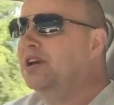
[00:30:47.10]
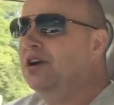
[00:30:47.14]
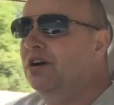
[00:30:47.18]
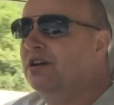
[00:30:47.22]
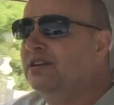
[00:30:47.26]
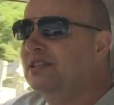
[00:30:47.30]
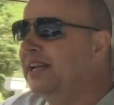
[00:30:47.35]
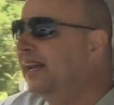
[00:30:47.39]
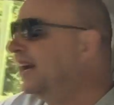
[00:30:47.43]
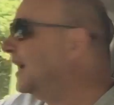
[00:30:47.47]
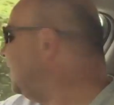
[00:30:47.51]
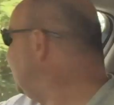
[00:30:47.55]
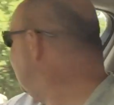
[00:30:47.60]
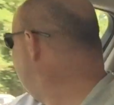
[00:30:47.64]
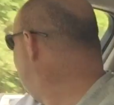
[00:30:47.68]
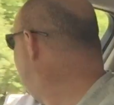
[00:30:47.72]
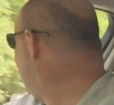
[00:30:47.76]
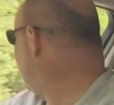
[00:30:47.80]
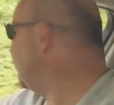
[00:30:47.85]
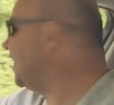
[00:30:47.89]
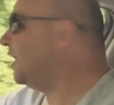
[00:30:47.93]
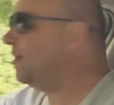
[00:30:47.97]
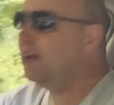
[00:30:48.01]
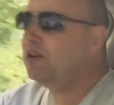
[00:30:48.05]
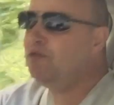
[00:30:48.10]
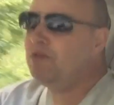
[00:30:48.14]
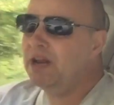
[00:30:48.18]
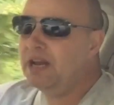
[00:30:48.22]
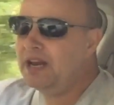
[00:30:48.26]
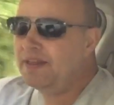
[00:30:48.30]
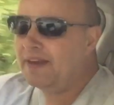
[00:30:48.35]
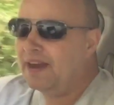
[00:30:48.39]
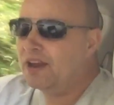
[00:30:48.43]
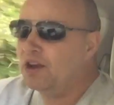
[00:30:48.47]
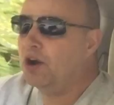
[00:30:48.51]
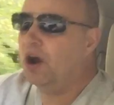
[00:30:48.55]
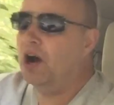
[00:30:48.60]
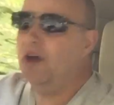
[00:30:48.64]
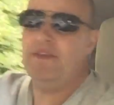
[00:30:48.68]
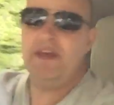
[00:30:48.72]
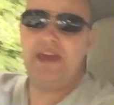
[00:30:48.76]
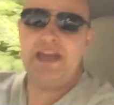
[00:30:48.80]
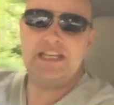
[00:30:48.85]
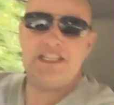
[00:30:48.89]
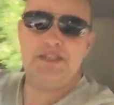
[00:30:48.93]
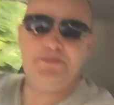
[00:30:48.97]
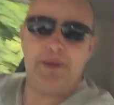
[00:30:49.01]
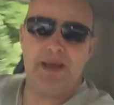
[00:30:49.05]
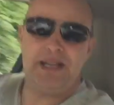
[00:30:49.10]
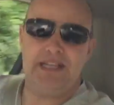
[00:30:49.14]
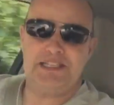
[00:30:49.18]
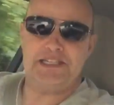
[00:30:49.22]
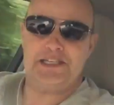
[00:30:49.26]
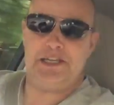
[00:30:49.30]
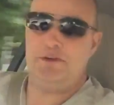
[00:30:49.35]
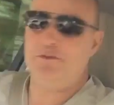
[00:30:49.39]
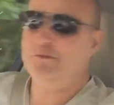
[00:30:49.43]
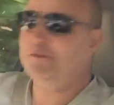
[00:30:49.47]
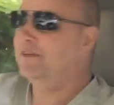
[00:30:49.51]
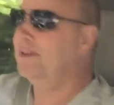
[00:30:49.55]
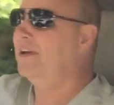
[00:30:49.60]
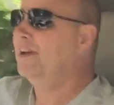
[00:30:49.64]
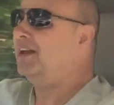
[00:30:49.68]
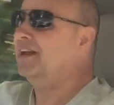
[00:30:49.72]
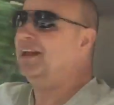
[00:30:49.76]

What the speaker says: cars. Are they really that good? Aren't they expensive?